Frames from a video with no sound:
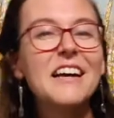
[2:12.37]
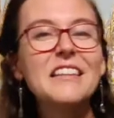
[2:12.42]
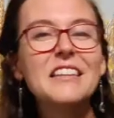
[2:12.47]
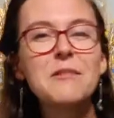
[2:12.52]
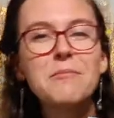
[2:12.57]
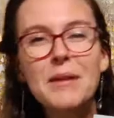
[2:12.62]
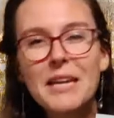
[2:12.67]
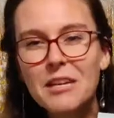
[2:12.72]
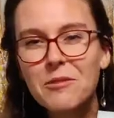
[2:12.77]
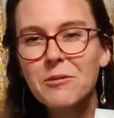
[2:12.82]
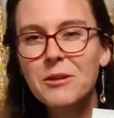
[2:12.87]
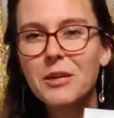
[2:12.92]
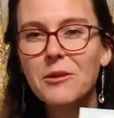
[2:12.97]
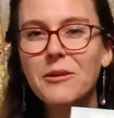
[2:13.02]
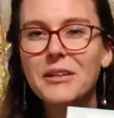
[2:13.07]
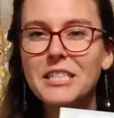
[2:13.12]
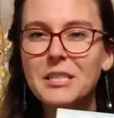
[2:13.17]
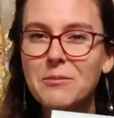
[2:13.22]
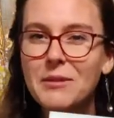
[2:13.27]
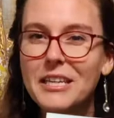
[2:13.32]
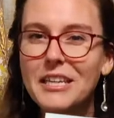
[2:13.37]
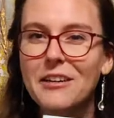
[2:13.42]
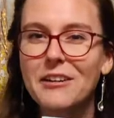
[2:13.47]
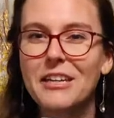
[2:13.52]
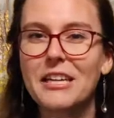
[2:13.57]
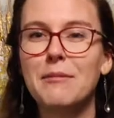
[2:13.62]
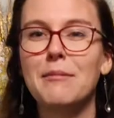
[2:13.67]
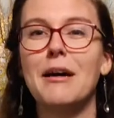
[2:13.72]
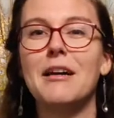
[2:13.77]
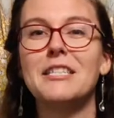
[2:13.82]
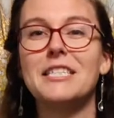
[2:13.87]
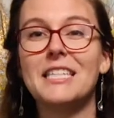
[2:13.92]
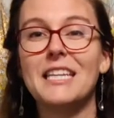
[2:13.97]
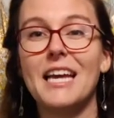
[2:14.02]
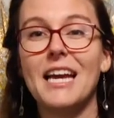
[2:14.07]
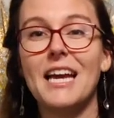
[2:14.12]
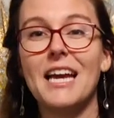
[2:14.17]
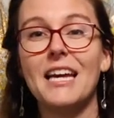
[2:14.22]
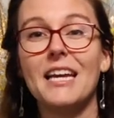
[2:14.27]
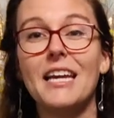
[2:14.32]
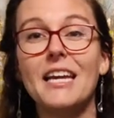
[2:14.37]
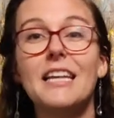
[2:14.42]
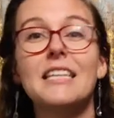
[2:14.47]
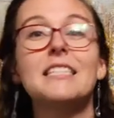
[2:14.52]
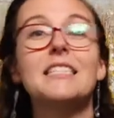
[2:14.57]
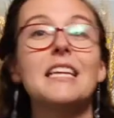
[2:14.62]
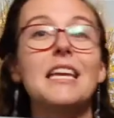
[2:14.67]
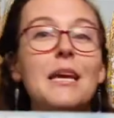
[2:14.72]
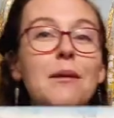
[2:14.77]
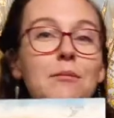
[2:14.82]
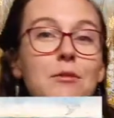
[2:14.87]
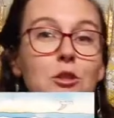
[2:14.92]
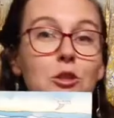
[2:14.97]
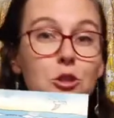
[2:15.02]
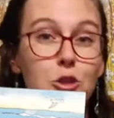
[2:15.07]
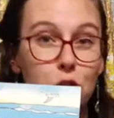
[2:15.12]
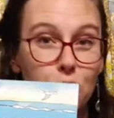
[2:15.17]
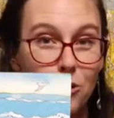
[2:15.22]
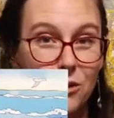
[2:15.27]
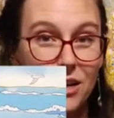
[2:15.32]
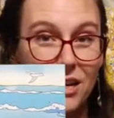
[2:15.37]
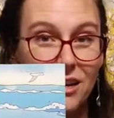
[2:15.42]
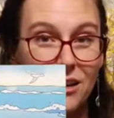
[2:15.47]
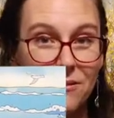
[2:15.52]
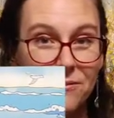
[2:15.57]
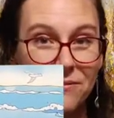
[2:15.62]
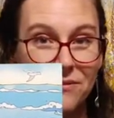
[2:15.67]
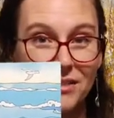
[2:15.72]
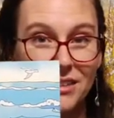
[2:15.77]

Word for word: The man we're going to be hearing about today is named Jonah.